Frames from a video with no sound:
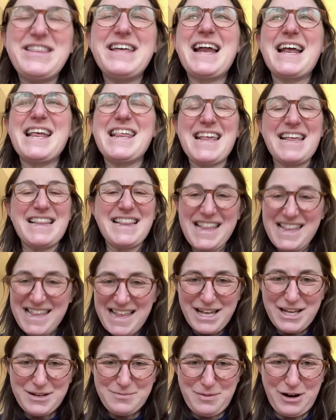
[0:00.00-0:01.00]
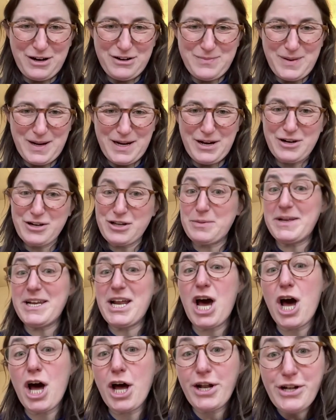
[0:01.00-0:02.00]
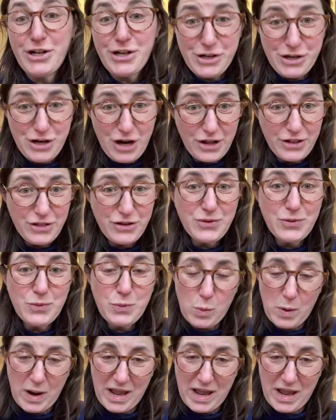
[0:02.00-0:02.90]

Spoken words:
Then I say the second part of my argument. Another